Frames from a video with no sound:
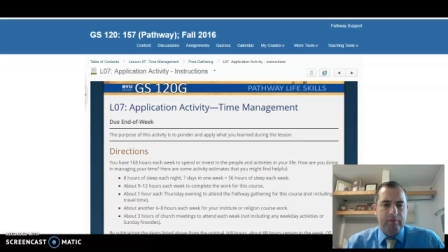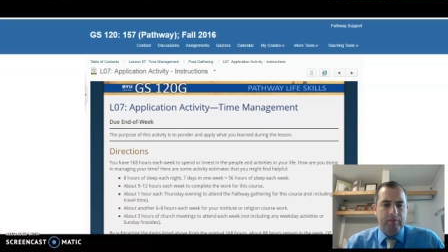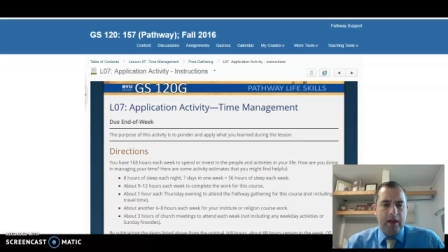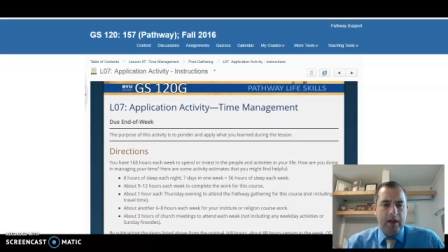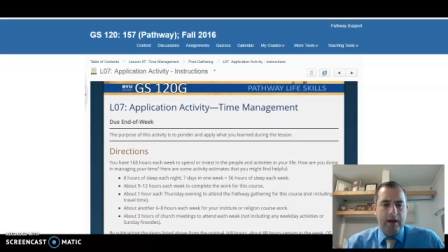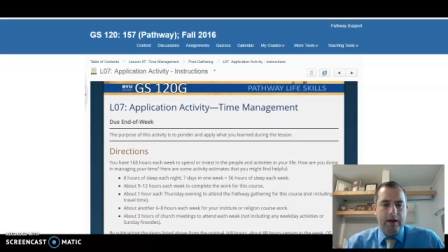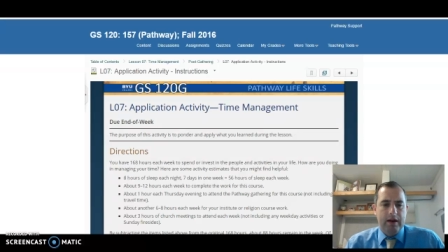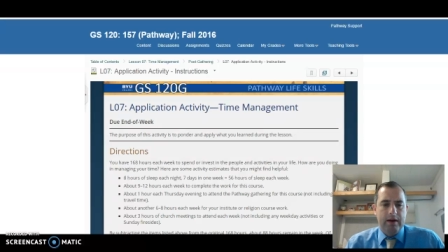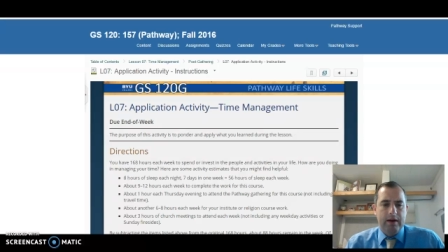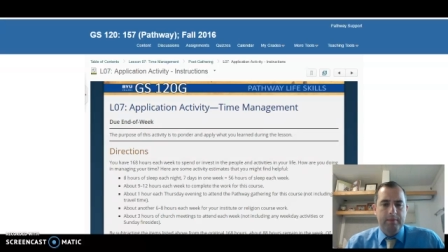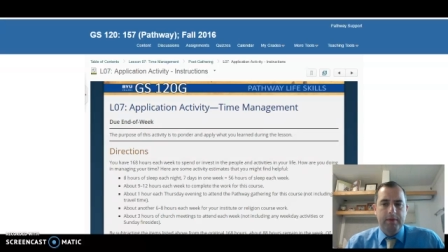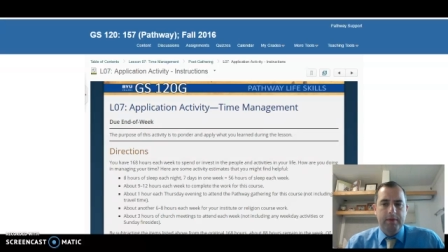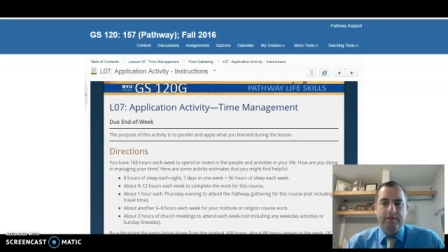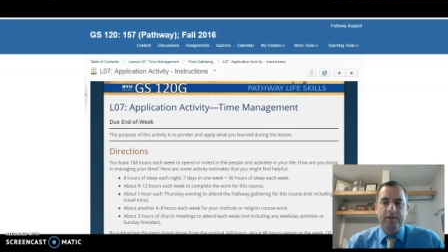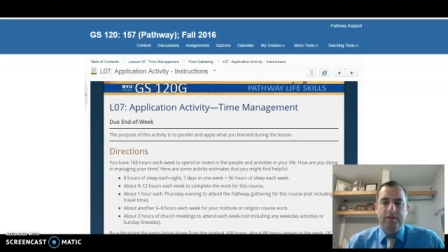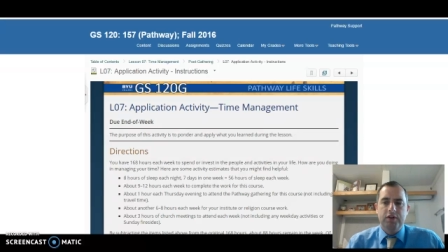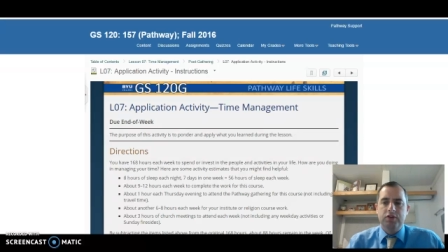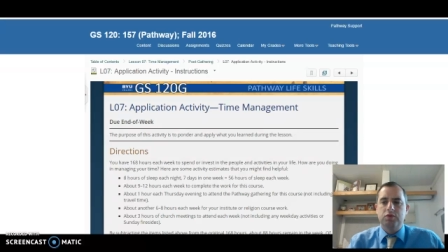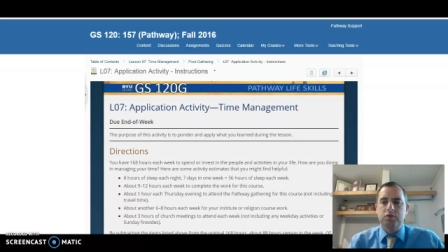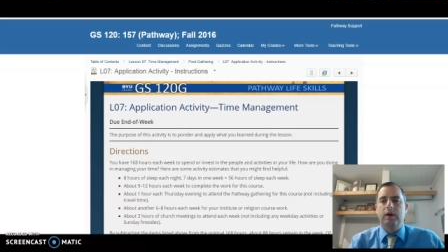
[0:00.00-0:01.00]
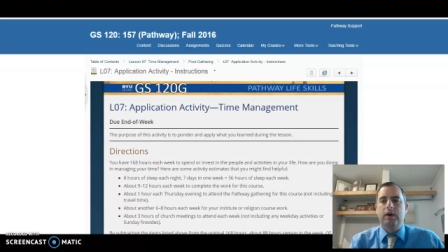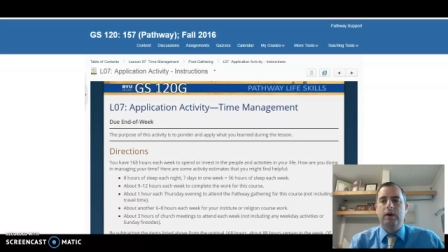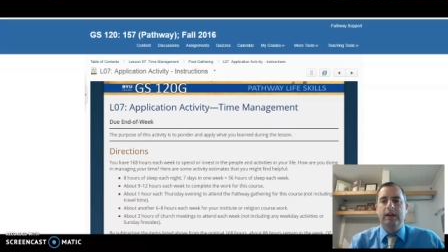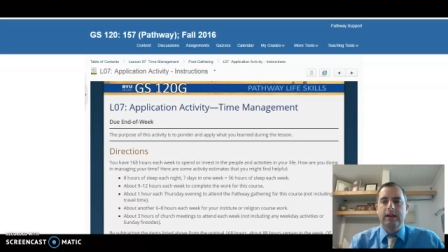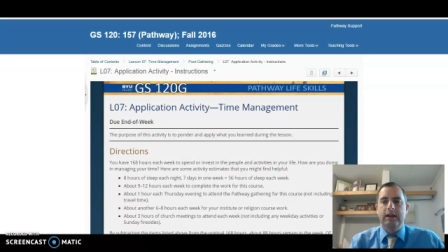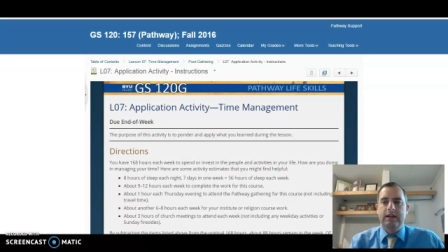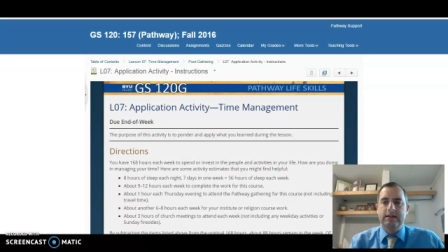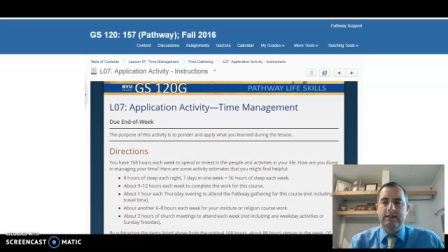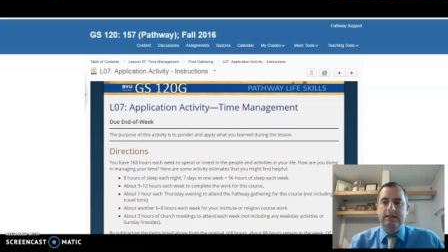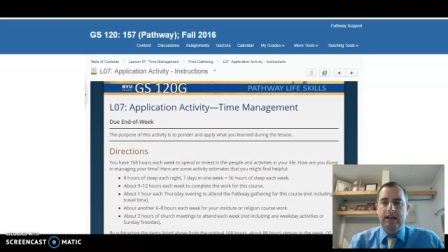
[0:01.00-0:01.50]
The first one
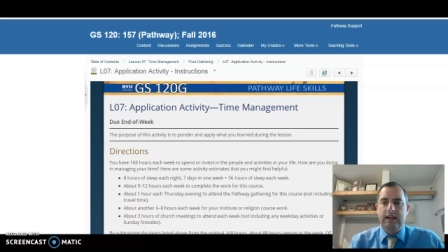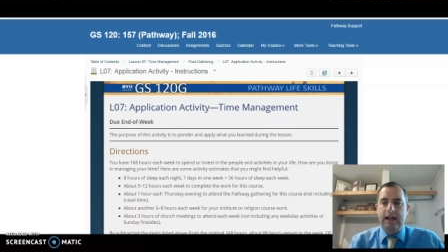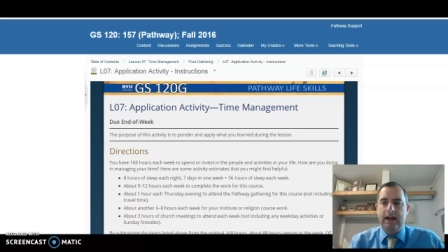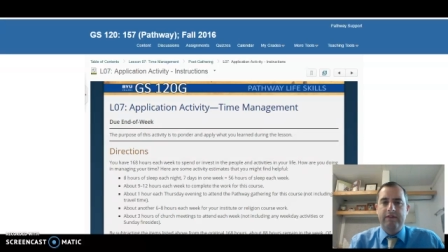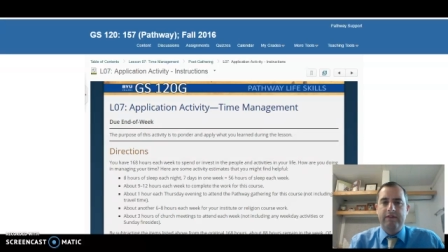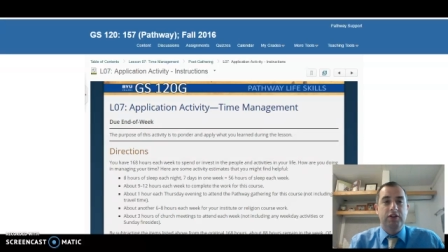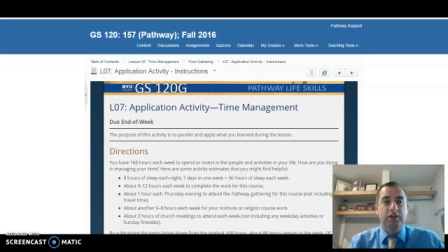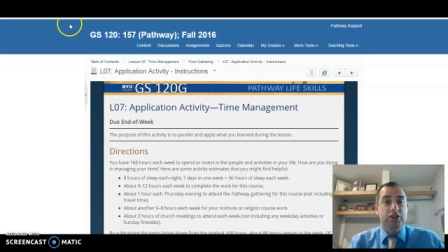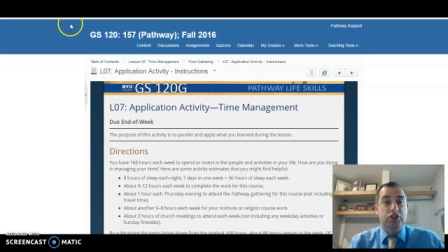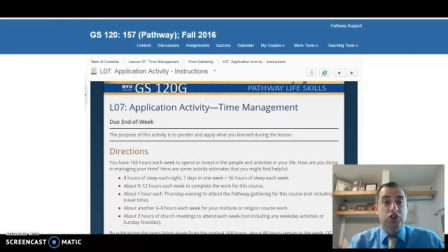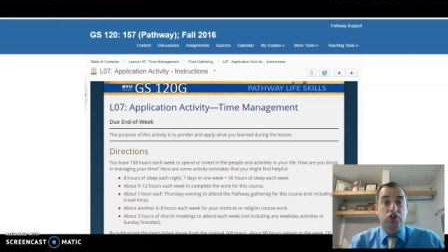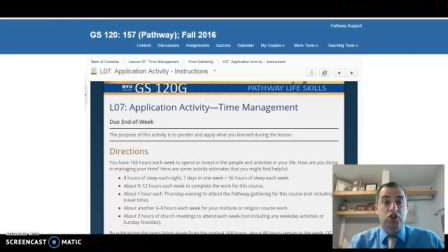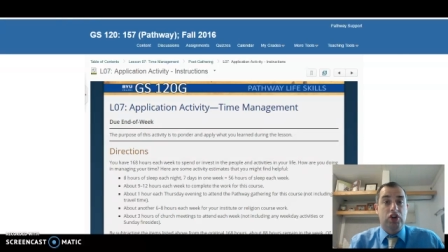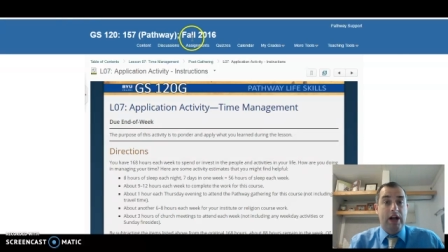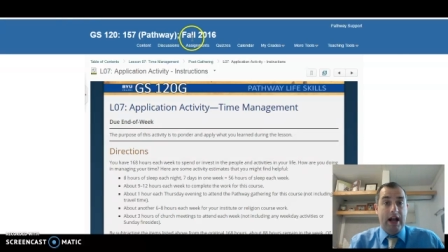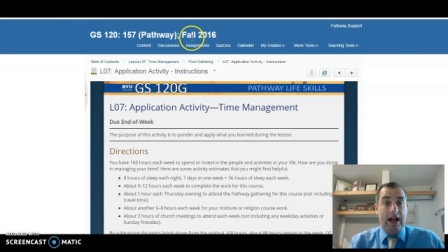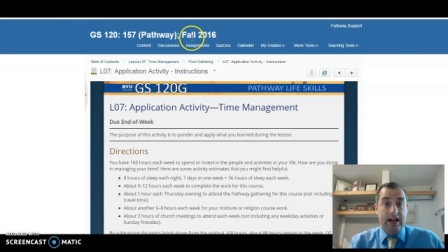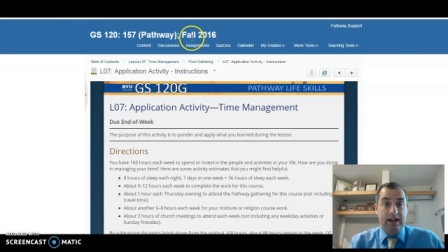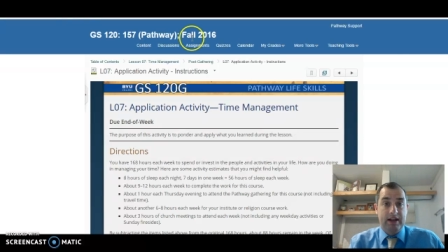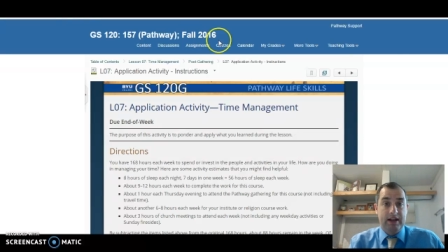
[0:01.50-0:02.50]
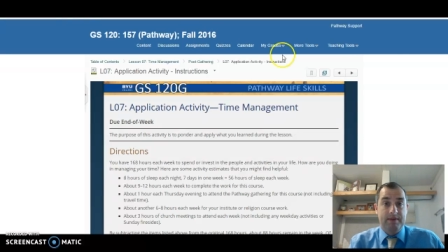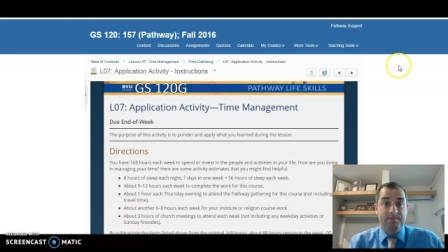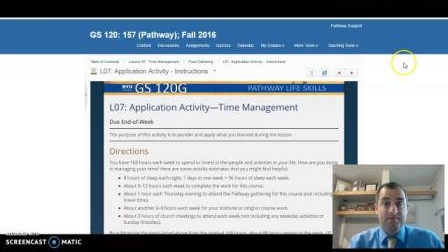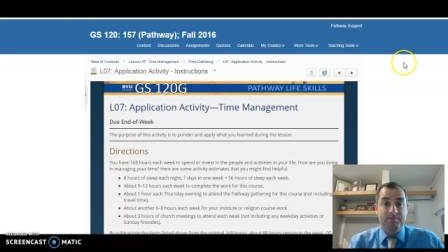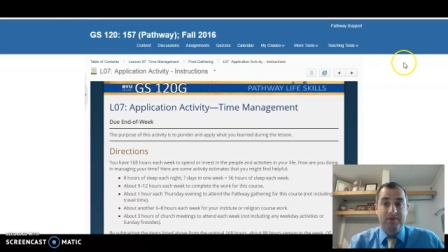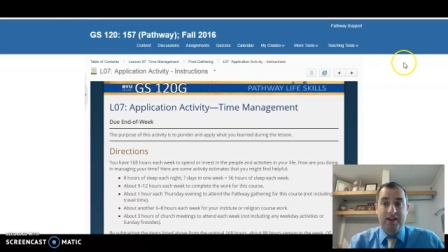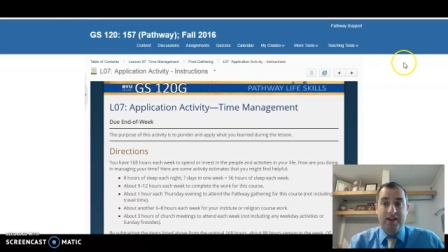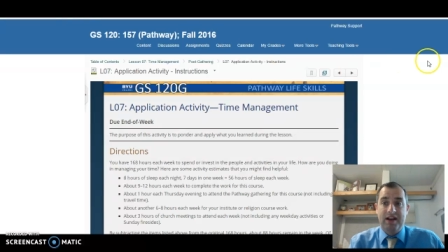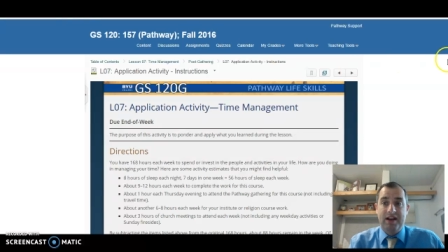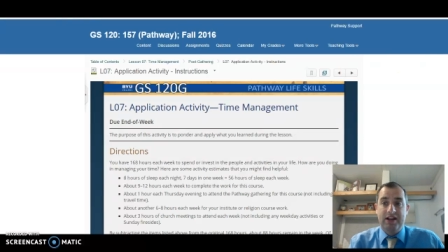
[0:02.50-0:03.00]
is going to have you just track
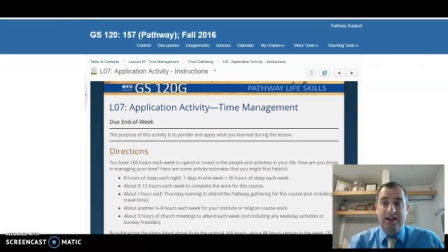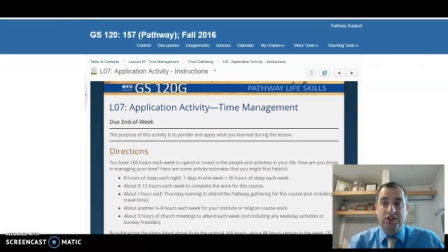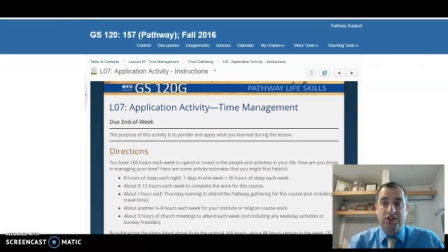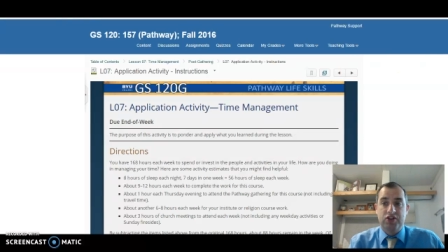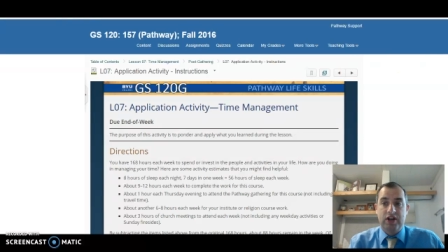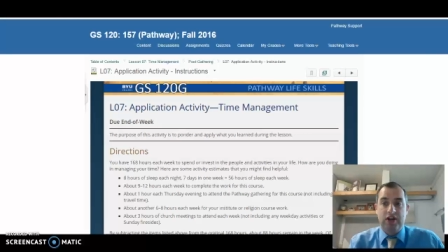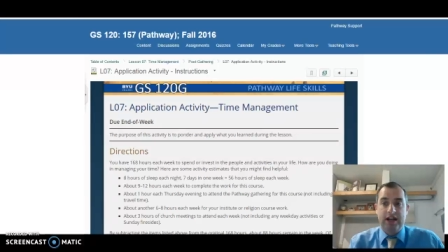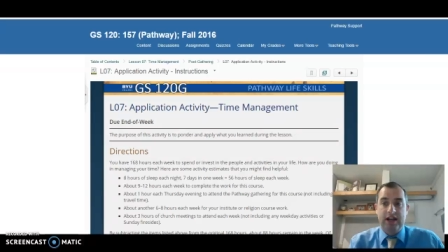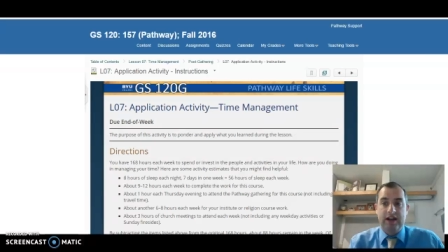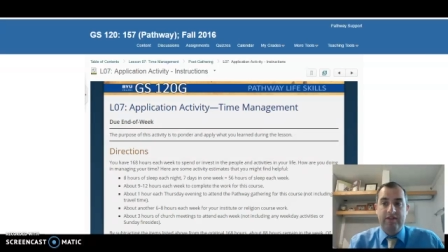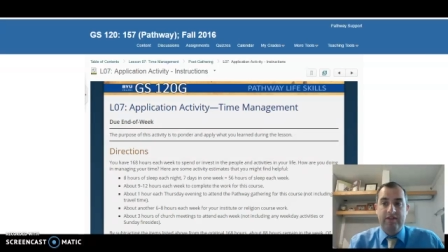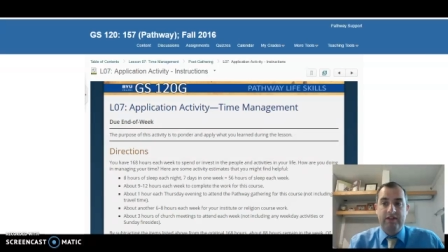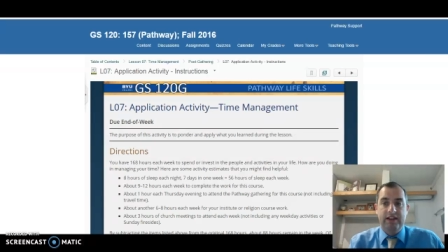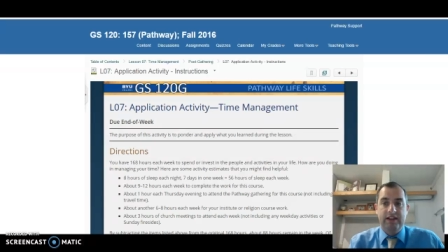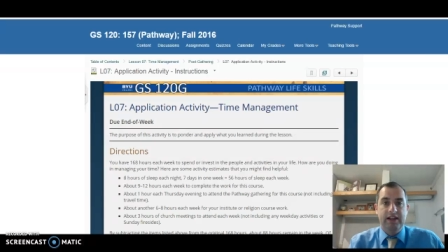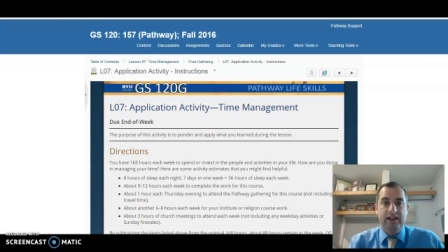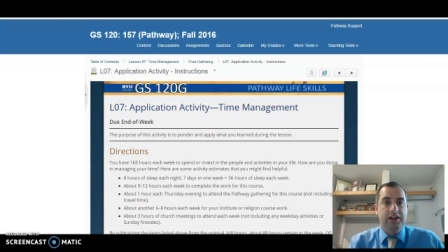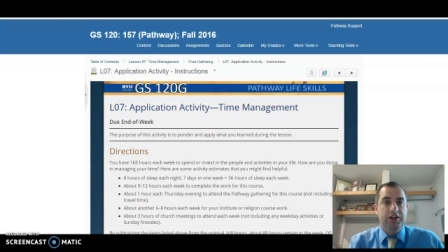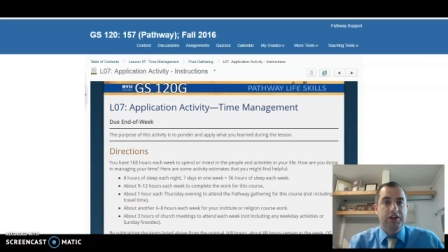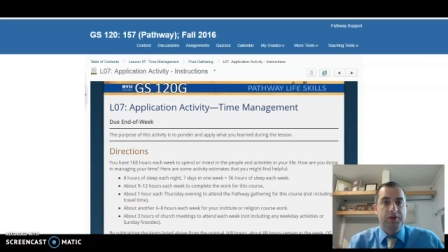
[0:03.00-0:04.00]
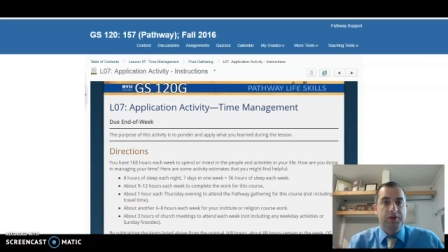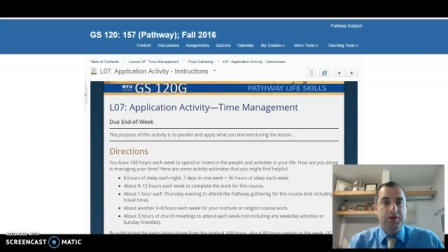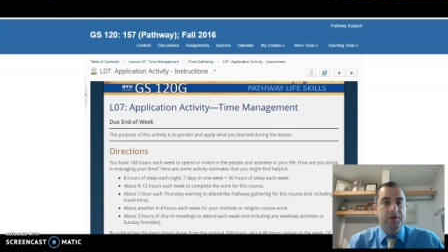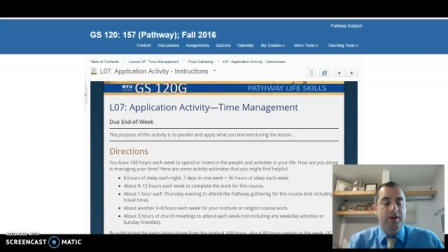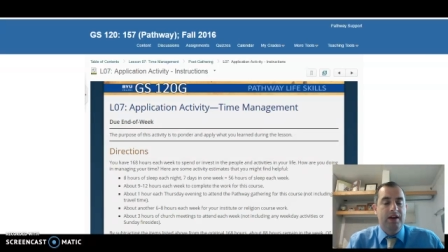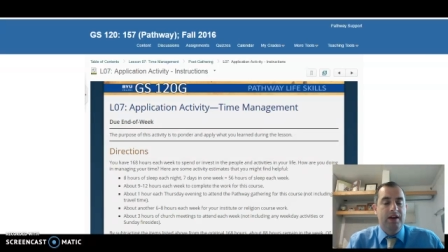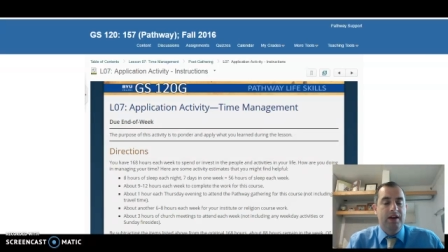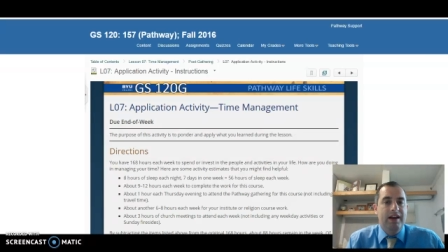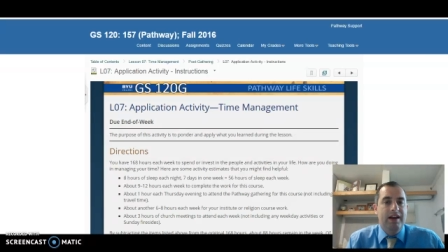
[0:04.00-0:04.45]
everything you do